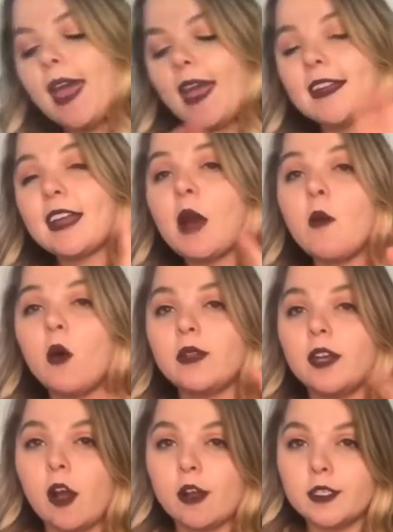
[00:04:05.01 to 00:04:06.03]
and I'm
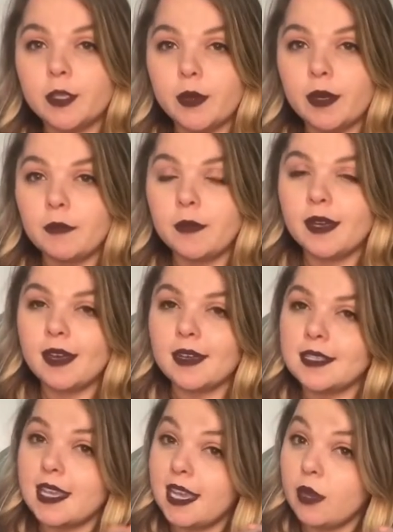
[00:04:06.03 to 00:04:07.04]
holding on to it,
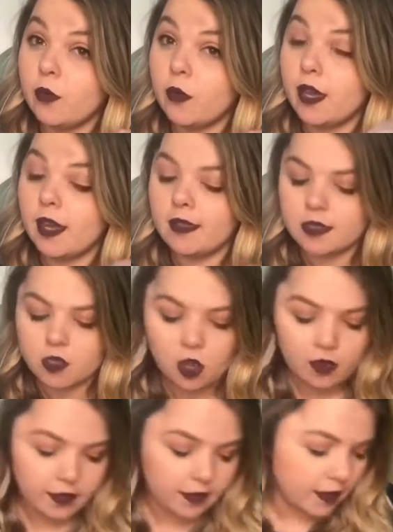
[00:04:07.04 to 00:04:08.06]
because he will kick this
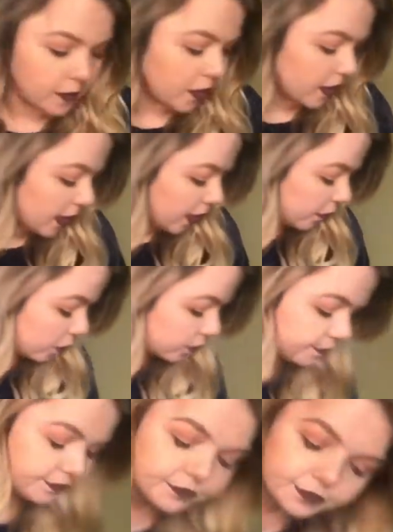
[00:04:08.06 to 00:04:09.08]
off if I'm not careful.